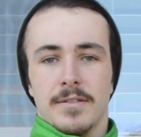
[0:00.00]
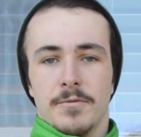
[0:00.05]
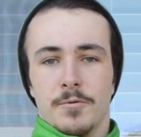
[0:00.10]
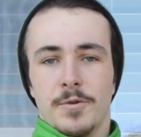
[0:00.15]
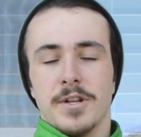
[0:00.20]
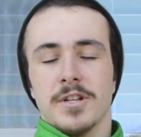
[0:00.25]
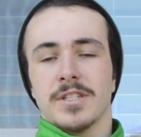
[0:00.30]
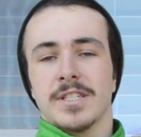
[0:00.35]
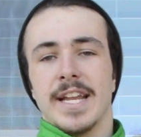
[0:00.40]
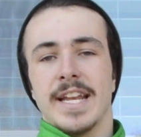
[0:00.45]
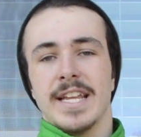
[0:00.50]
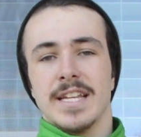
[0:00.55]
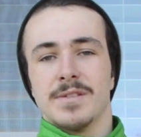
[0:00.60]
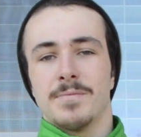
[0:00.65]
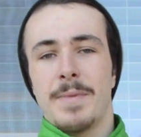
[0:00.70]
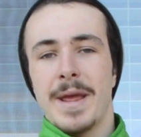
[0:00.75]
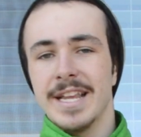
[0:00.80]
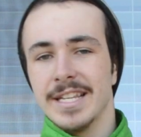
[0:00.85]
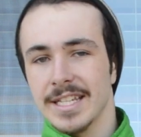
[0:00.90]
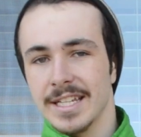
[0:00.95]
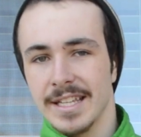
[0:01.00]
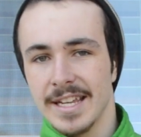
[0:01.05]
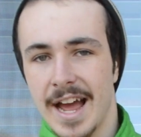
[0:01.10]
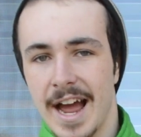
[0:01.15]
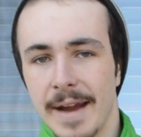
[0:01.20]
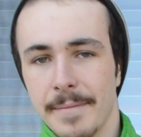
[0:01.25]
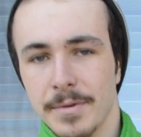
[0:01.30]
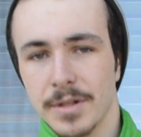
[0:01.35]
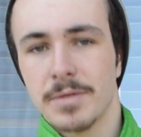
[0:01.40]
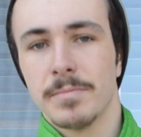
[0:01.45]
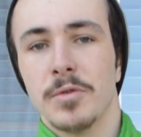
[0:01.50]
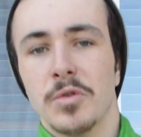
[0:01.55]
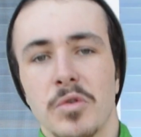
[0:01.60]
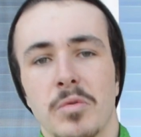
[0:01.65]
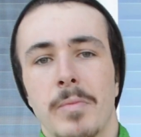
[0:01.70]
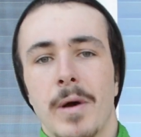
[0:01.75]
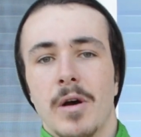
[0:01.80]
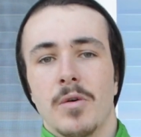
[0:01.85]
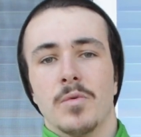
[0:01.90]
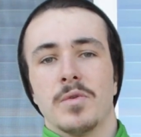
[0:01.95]
Reelsteady is basically
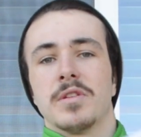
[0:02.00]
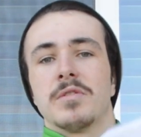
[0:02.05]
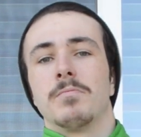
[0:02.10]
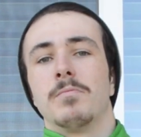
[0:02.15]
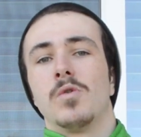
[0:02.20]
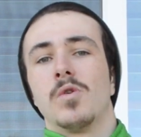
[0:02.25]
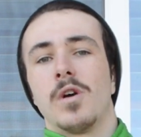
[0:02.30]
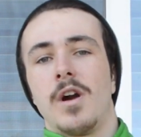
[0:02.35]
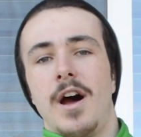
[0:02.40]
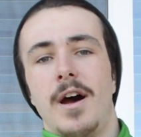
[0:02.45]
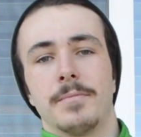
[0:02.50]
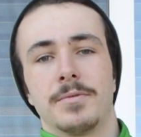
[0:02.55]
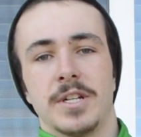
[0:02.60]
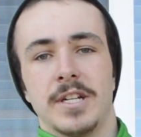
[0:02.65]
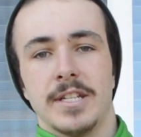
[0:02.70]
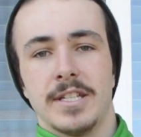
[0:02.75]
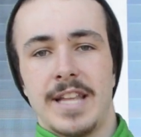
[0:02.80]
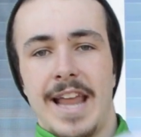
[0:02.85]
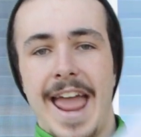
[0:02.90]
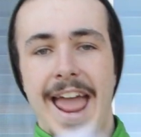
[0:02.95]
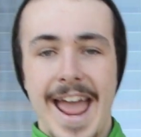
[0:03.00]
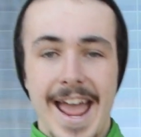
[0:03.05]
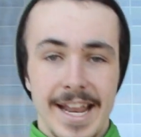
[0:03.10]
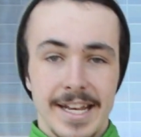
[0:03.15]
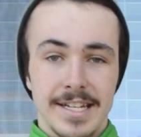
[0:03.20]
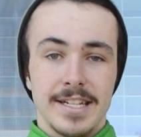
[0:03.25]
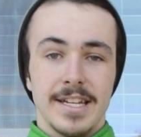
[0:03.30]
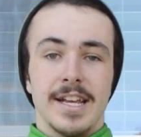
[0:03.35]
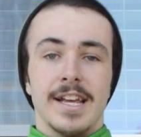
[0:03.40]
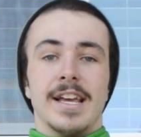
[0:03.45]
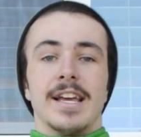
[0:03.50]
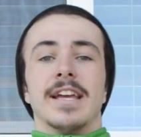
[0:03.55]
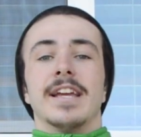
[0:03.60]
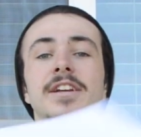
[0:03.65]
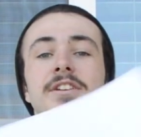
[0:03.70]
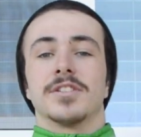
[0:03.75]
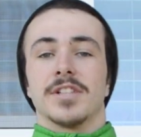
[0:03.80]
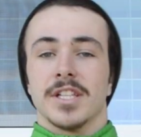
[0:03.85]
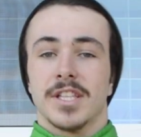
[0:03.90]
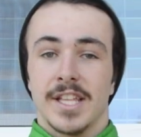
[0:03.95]
HyperSmooth but with more options. And
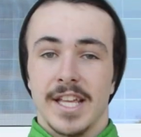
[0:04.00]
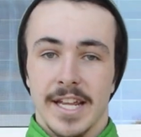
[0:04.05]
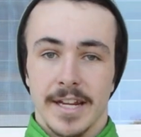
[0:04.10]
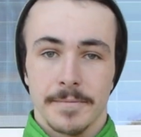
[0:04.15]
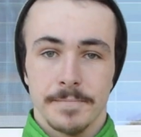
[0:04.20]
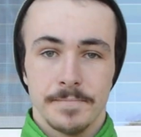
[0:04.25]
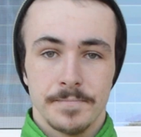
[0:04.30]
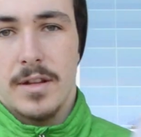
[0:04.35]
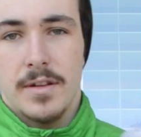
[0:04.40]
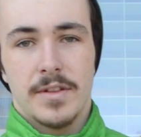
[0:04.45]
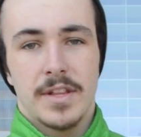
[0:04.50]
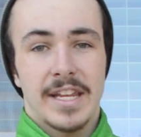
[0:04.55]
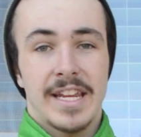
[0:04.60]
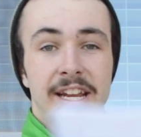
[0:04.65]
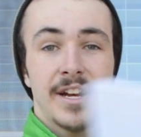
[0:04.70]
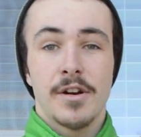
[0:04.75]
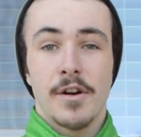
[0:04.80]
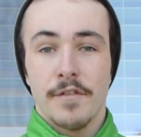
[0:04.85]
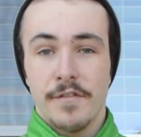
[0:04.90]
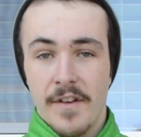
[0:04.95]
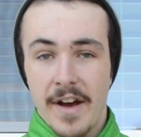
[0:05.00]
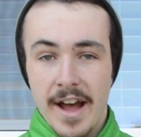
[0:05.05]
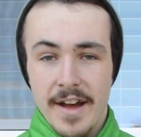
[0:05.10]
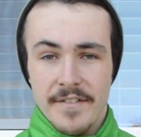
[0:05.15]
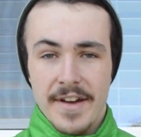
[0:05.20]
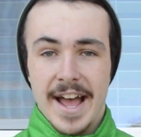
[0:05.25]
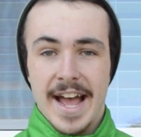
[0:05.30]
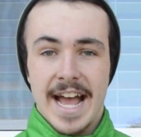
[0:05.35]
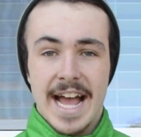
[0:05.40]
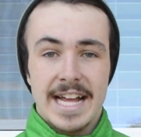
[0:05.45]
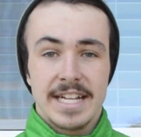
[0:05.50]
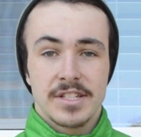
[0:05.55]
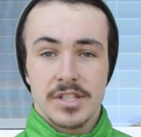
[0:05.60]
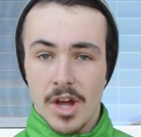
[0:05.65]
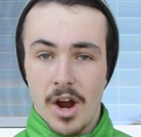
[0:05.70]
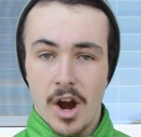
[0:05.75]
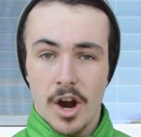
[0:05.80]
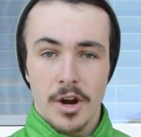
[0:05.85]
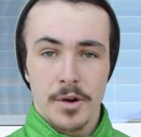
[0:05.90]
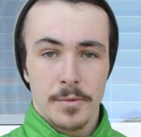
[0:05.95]
here's the thing, the Hero 5 has
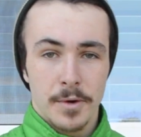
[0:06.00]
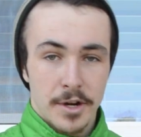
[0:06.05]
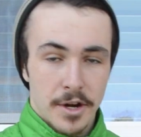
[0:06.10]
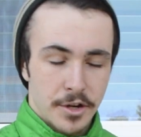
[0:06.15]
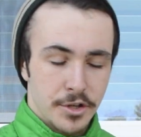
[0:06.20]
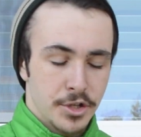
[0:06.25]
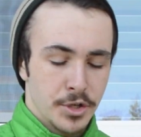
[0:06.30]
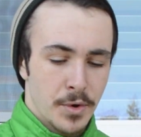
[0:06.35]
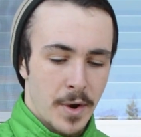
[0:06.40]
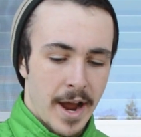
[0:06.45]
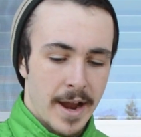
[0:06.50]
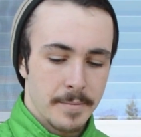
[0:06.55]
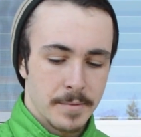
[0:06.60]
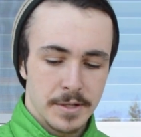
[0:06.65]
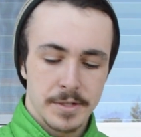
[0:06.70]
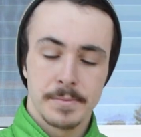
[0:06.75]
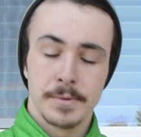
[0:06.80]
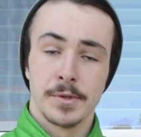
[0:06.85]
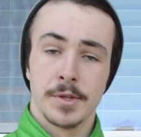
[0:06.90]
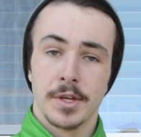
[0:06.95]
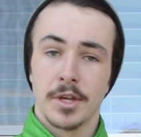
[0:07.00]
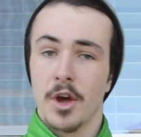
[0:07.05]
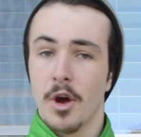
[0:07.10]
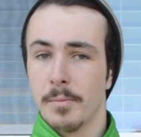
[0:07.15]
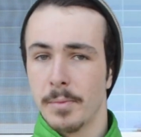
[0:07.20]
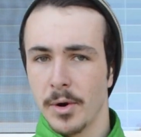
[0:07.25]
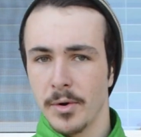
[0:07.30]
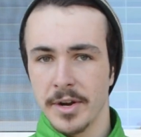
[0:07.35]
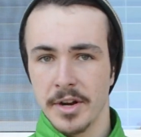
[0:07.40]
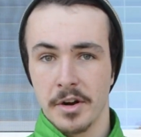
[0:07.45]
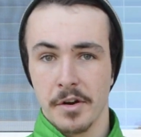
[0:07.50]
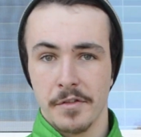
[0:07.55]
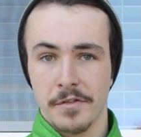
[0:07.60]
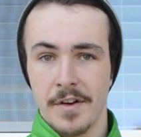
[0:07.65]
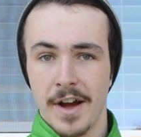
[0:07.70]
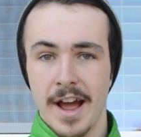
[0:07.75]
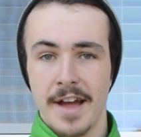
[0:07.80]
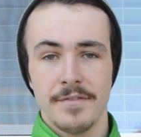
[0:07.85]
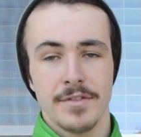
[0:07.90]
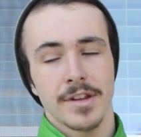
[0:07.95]
the hardware to do HyperSmooth. The GoPro Hero
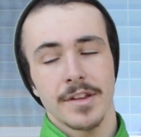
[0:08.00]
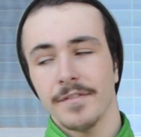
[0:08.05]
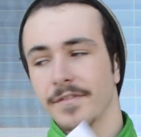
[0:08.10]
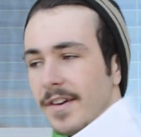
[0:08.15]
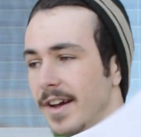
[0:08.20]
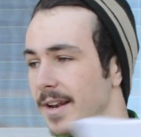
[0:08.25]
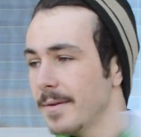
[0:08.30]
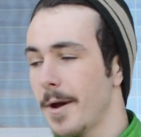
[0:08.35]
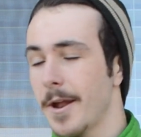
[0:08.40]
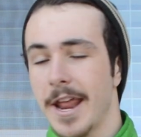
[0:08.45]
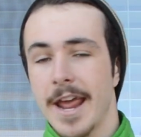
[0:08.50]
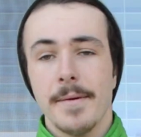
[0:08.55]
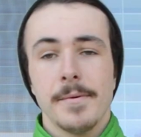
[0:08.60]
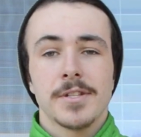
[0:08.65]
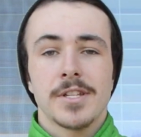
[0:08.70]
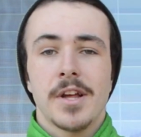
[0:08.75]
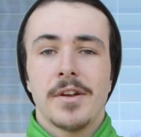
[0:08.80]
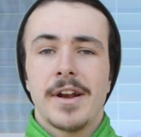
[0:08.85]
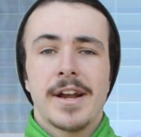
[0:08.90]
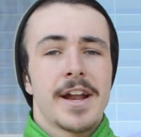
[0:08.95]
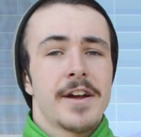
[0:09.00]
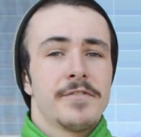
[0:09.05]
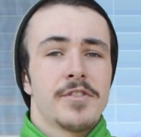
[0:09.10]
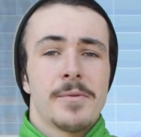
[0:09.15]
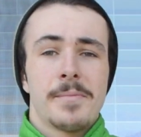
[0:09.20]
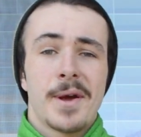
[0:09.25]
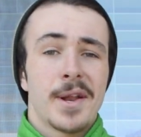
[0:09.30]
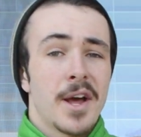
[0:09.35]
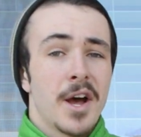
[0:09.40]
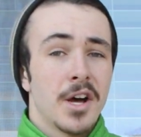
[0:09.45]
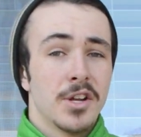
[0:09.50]
5, you can find them on Amazon right now for about